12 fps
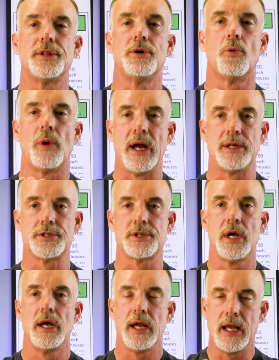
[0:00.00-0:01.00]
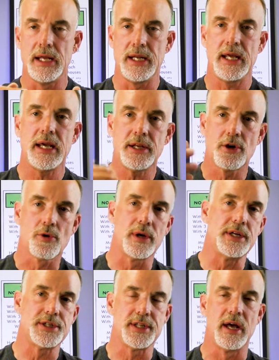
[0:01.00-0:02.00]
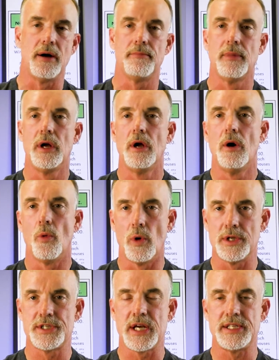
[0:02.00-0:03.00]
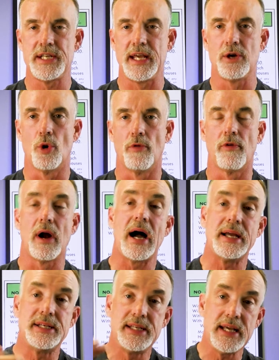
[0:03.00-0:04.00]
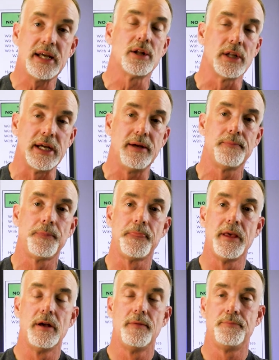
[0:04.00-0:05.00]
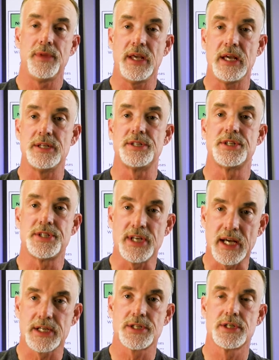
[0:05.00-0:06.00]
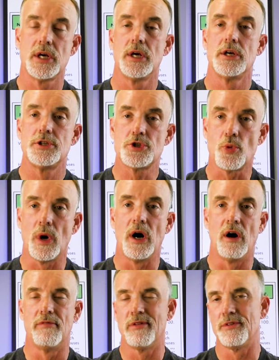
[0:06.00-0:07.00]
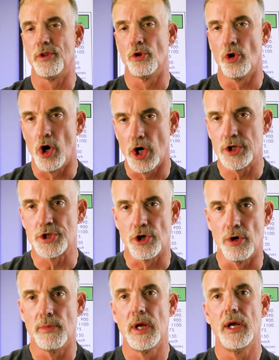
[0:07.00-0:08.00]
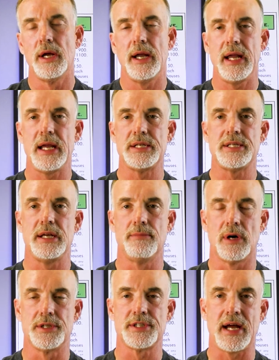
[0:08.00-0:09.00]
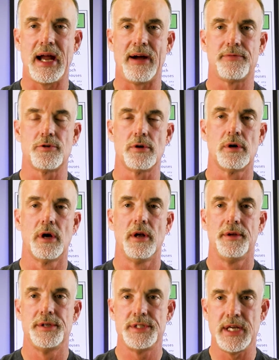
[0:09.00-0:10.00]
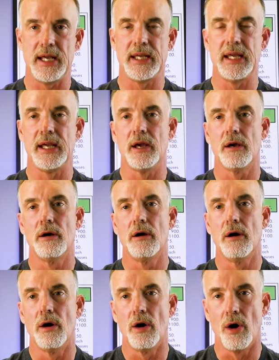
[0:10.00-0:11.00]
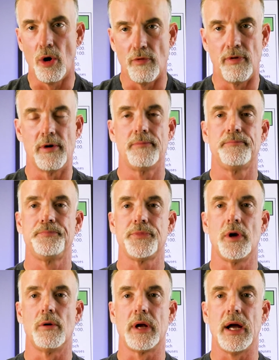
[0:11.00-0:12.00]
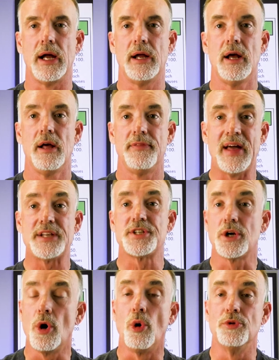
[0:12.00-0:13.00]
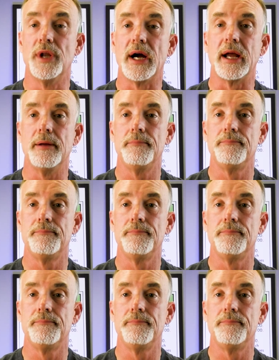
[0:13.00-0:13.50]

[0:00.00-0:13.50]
the rents and increase them once I take over, ideally in 6, 12, or the long term, 18 months after taking over. Okay, that's a gold nugget.